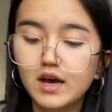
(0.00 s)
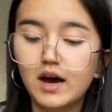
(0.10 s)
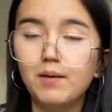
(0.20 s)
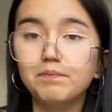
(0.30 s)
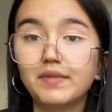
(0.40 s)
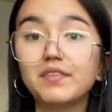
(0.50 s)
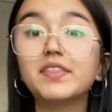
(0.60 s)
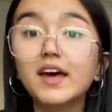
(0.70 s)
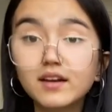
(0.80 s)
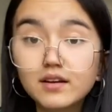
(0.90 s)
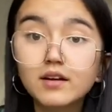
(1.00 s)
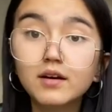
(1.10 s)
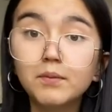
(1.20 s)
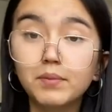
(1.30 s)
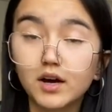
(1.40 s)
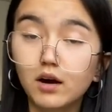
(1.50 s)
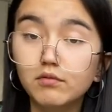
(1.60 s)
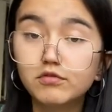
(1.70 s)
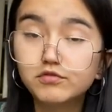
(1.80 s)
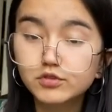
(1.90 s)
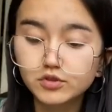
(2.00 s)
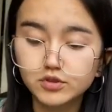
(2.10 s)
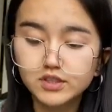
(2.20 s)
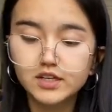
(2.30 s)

that then become fruit.